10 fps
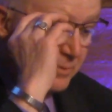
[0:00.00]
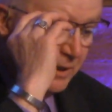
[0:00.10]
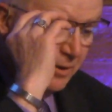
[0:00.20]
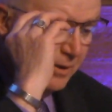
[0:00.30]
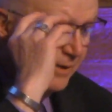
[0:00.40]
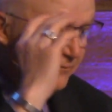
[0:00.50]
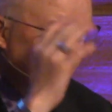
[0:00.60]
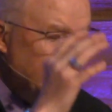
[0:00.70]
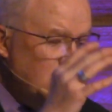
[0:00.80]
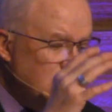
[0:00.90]
and all I
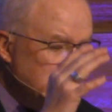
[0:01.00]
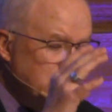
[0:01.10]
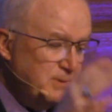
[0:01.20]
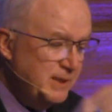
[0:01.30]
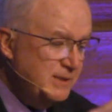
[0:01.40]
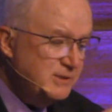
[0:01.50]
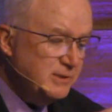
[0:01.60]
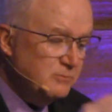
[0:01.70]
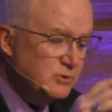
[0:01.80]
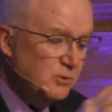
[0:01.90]
felt was a peace
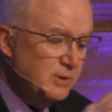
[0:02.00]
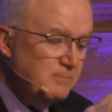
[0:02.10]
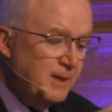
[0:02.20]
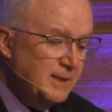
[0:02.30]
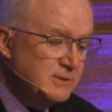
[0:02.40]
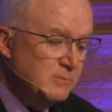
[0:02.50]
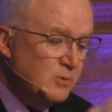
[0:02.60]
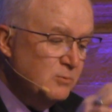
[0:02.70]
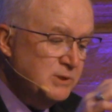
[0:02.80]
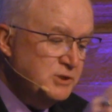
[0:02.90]
that was only
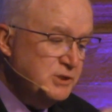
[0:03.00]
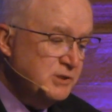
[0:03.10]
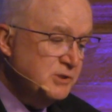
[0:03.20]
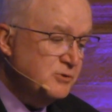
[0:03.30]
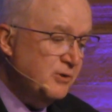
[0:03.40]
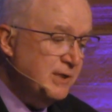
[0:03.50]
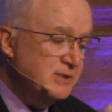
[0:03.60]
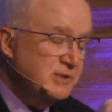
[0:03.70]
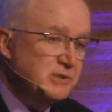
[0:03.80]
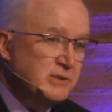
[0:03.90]
possible when Jesus
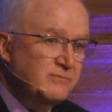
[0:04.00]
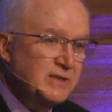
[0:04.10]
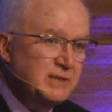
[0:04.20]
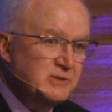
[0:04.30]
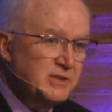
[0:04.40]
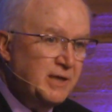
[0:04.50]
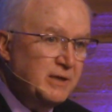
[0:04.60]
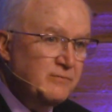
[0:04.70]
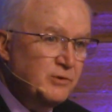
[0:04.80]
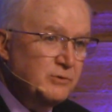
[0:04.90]
Christ is living
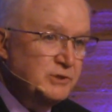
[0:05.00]
inside of you,